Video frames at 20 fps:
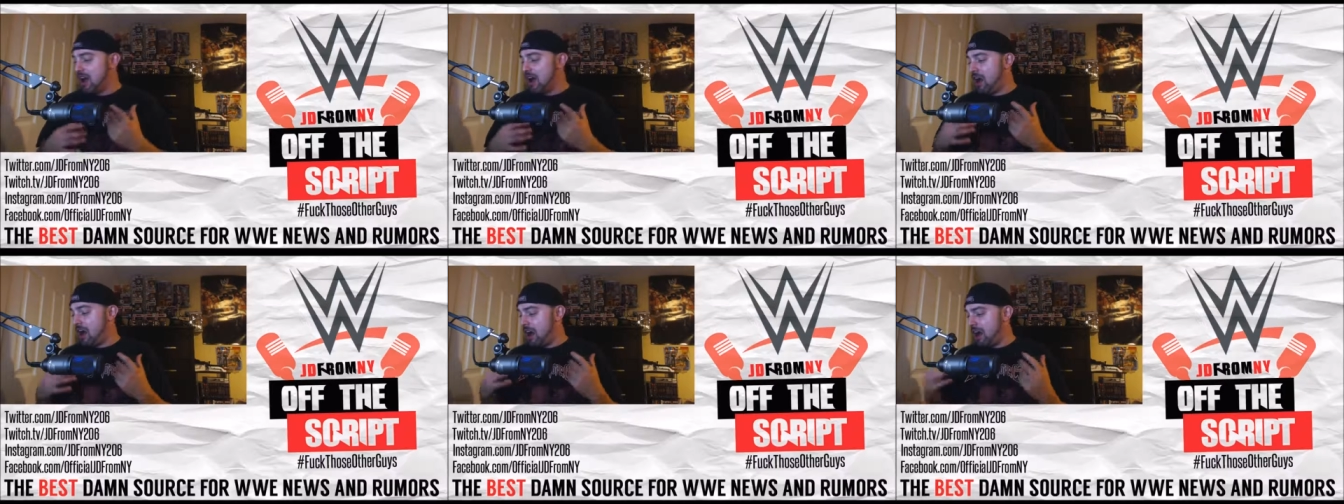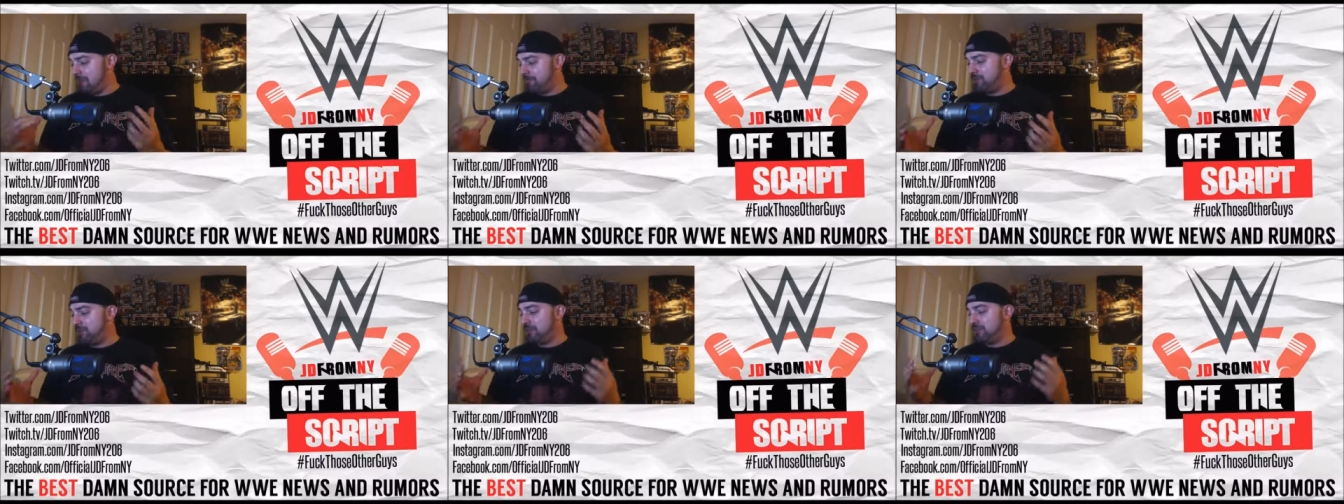
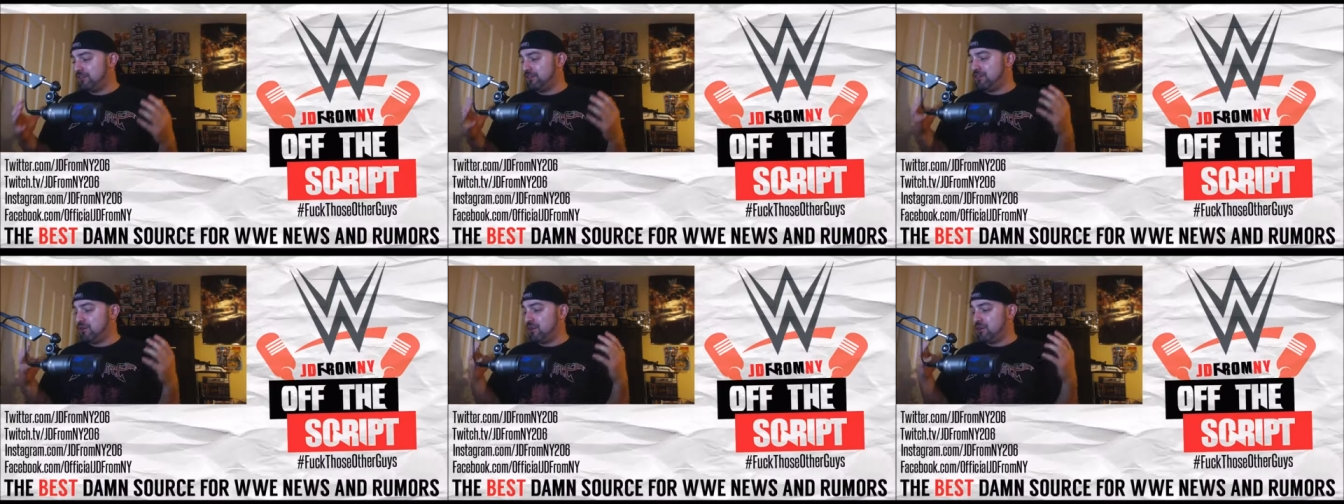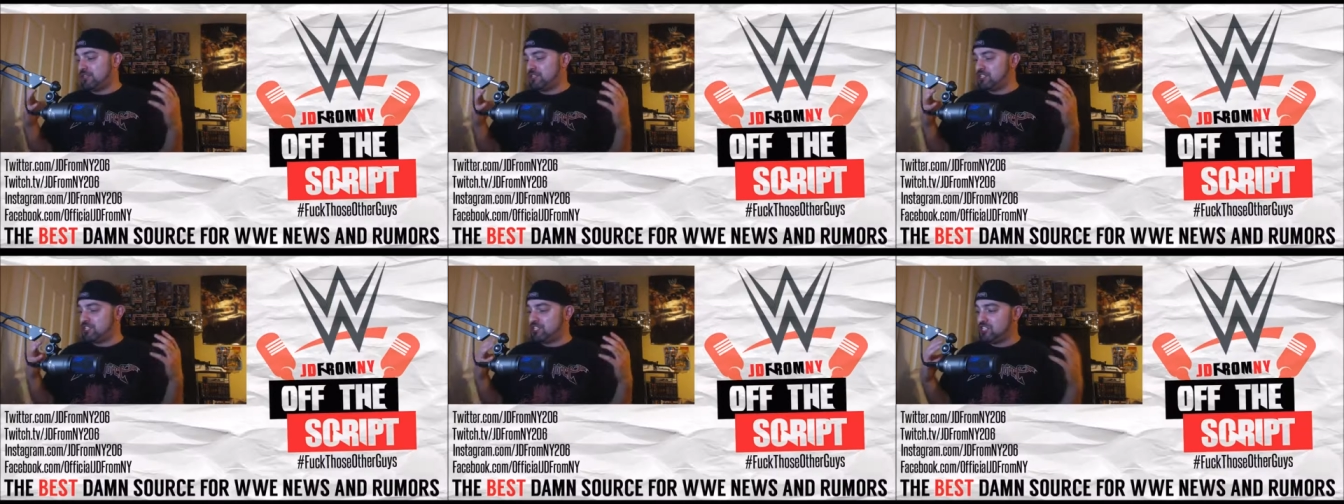Up
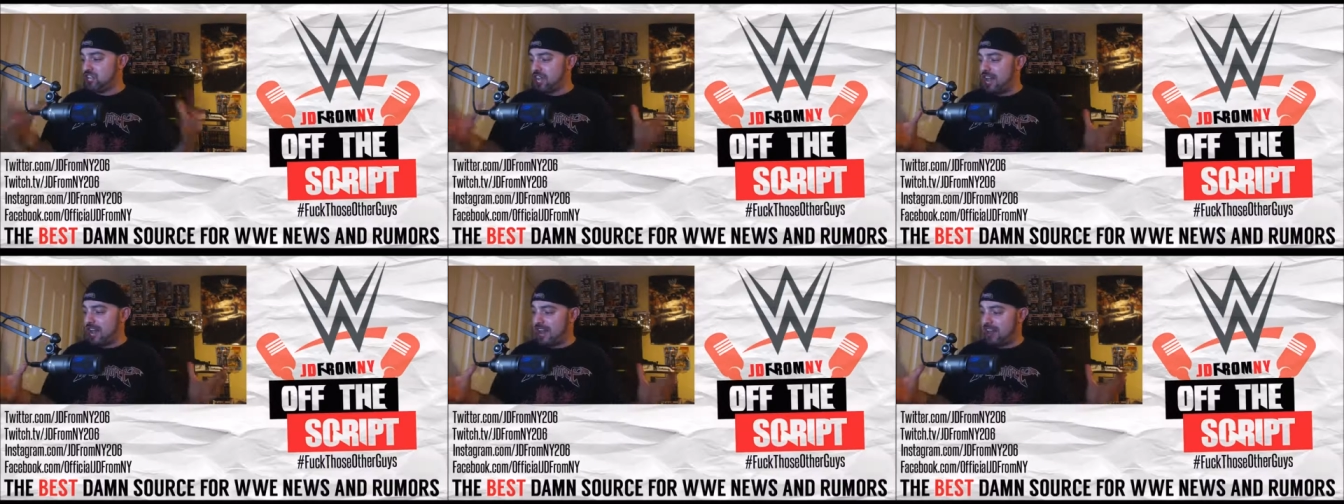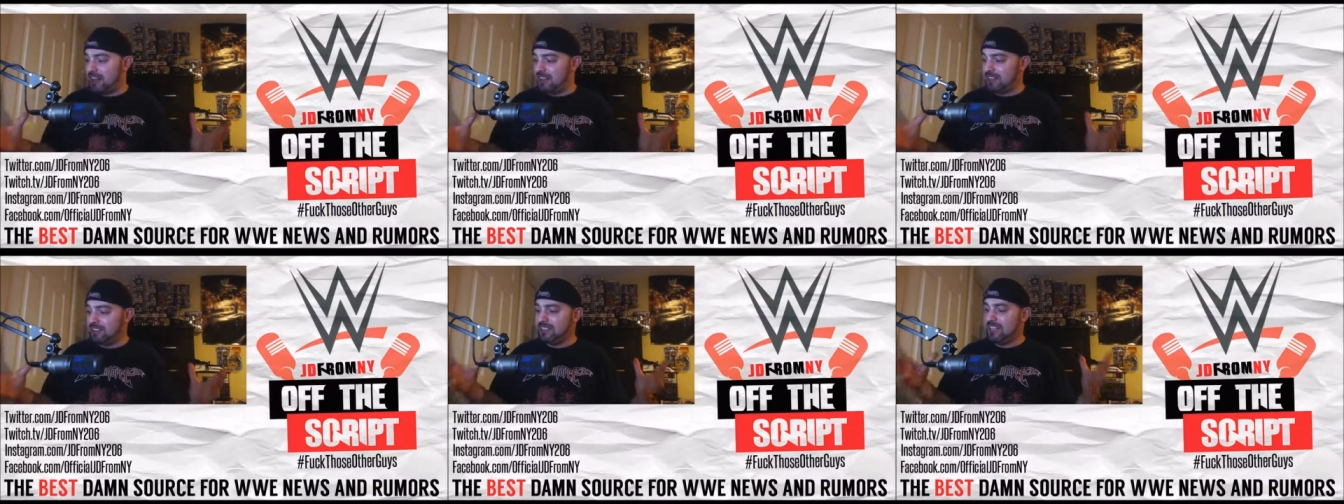for
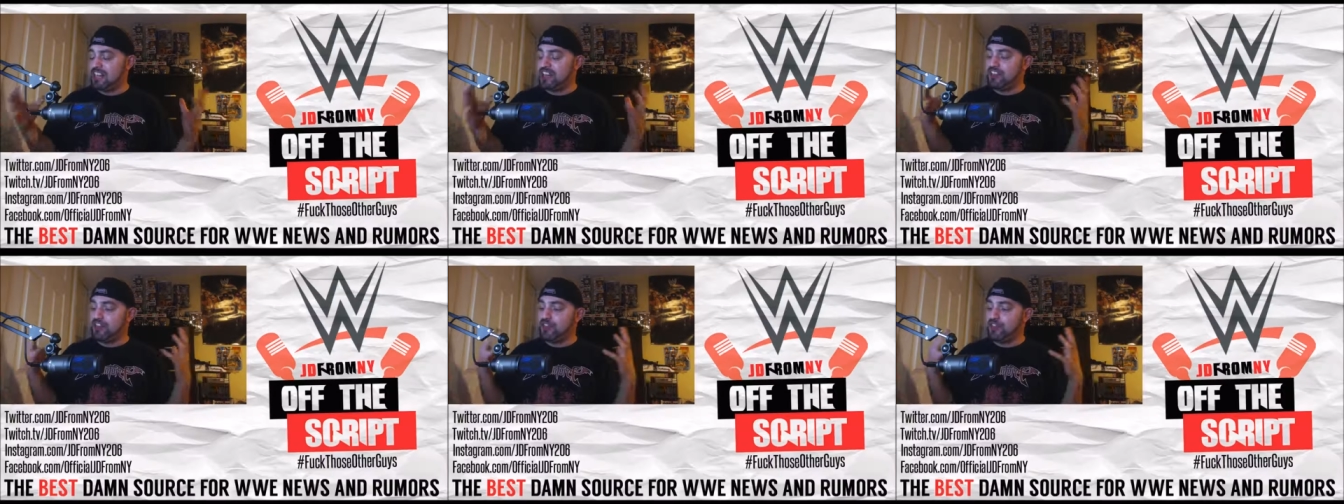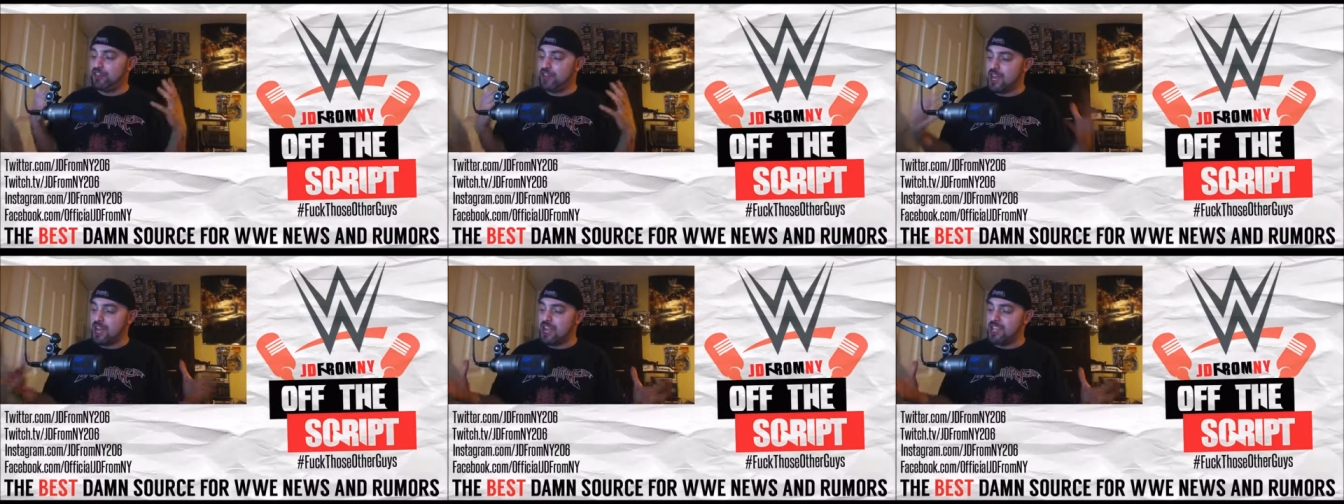sale
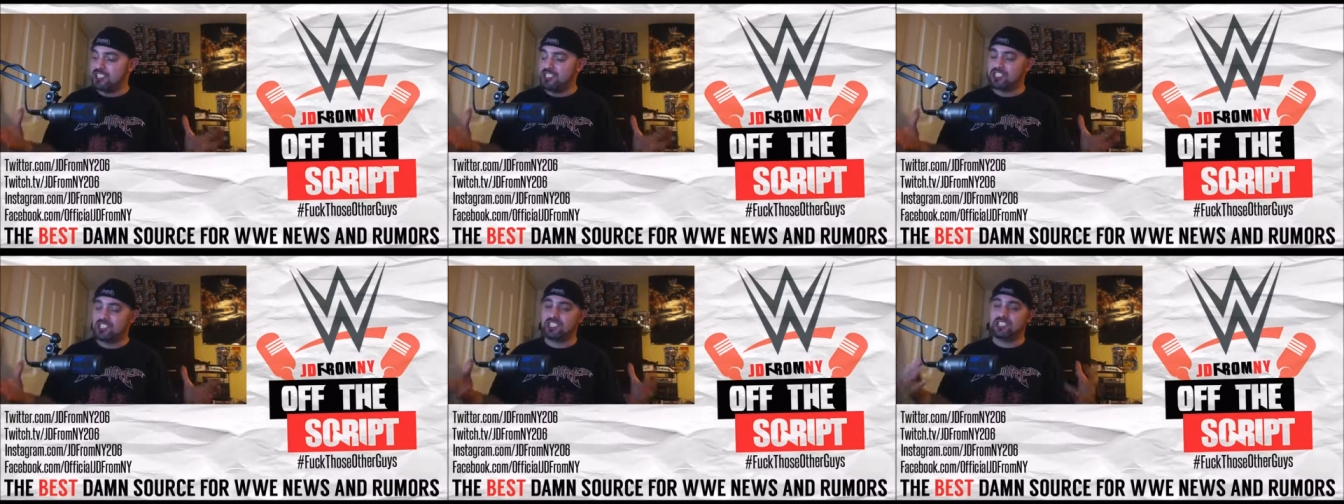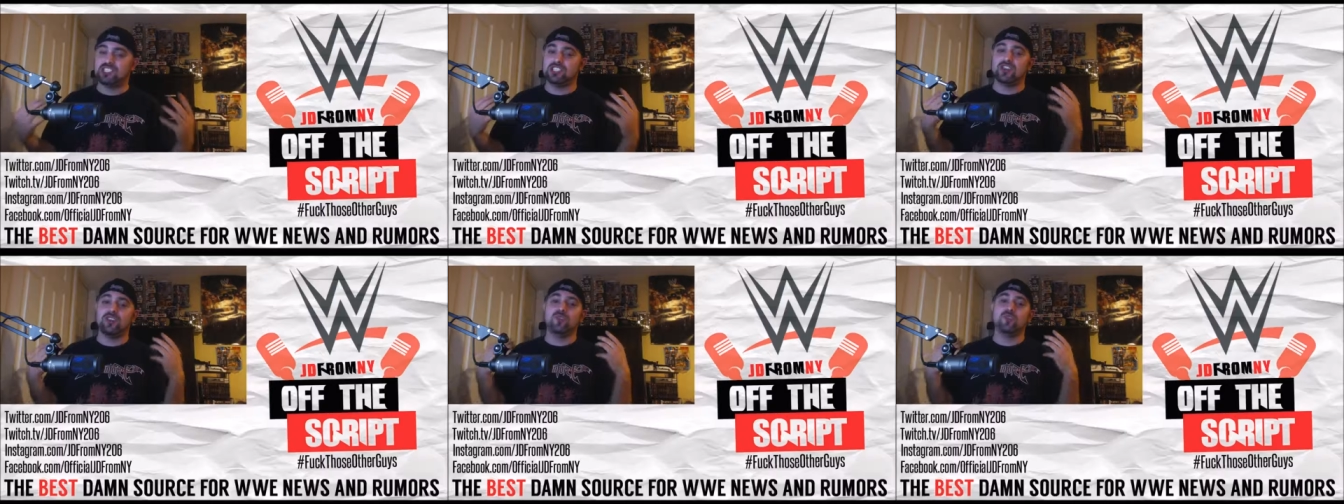
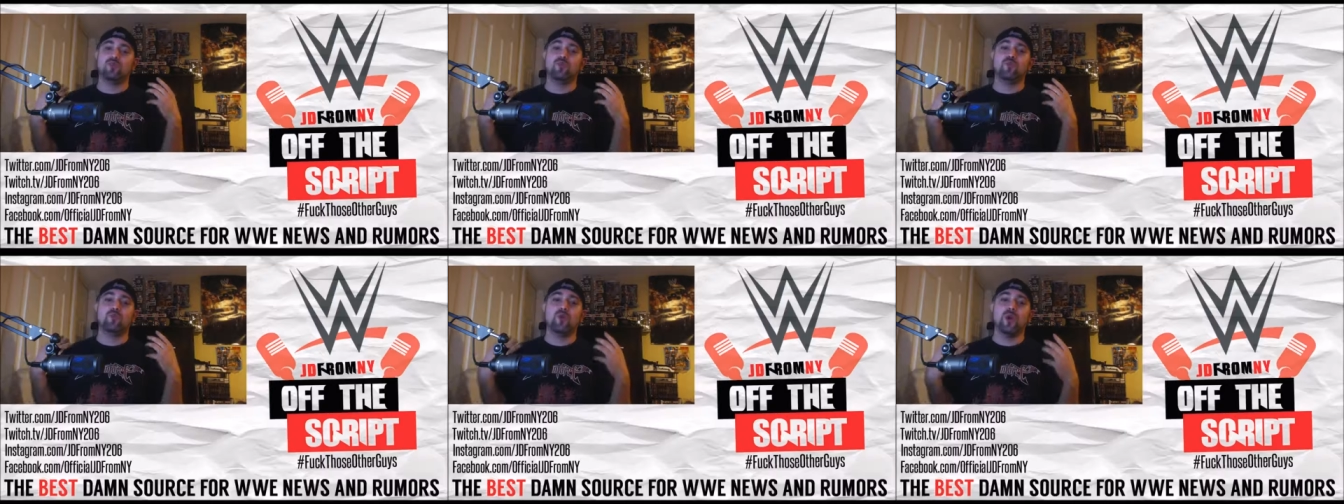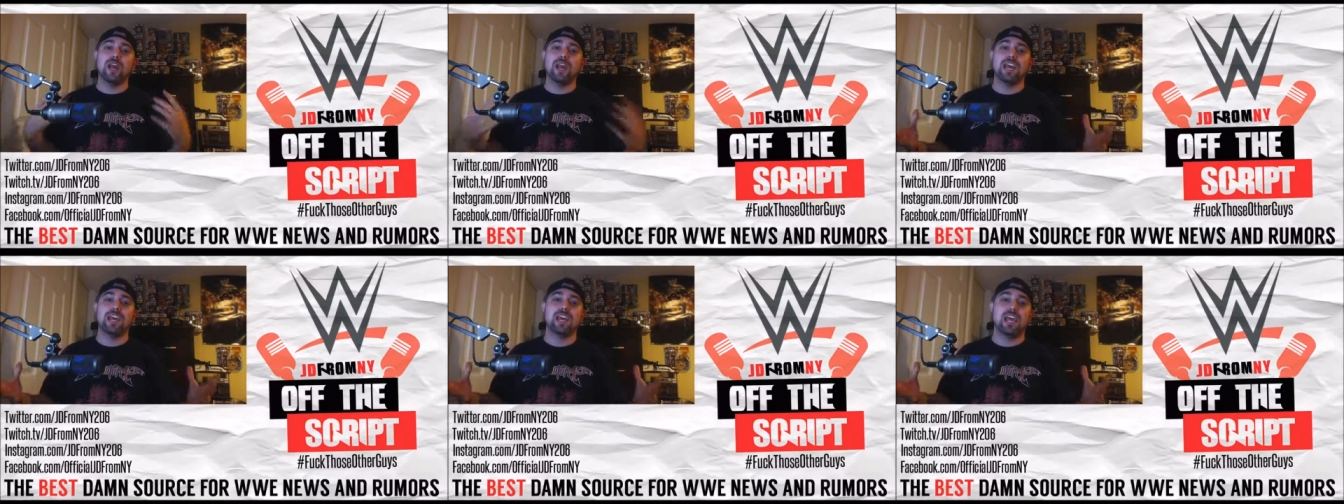this
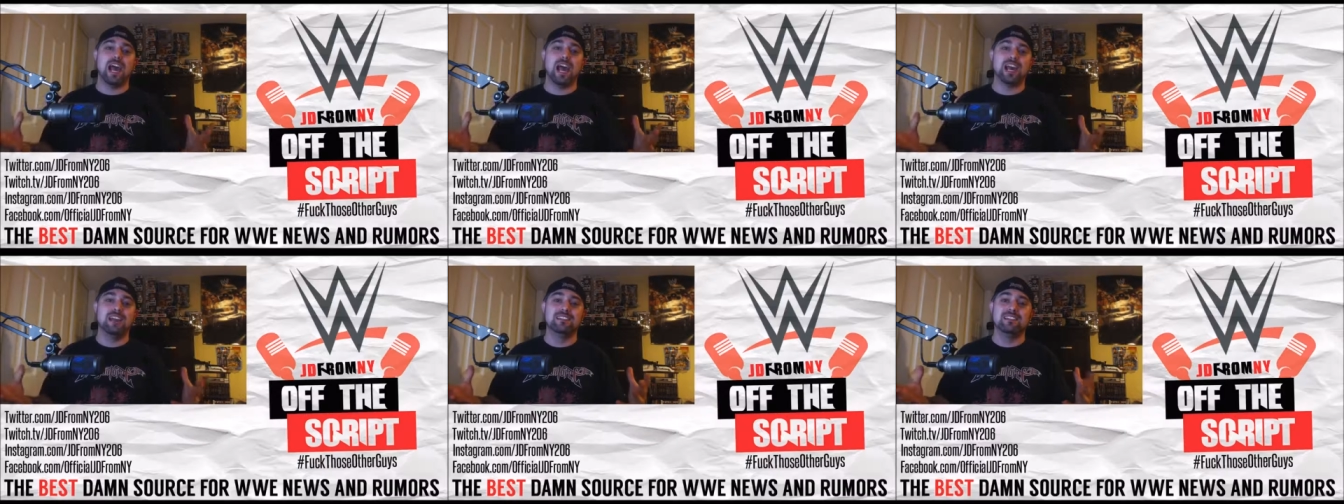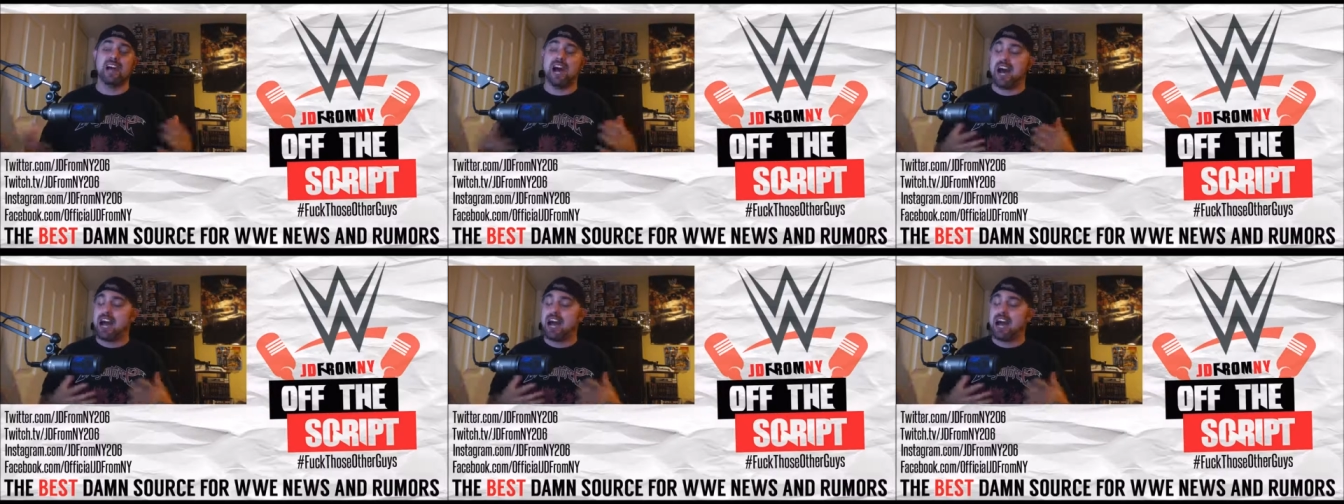weekend.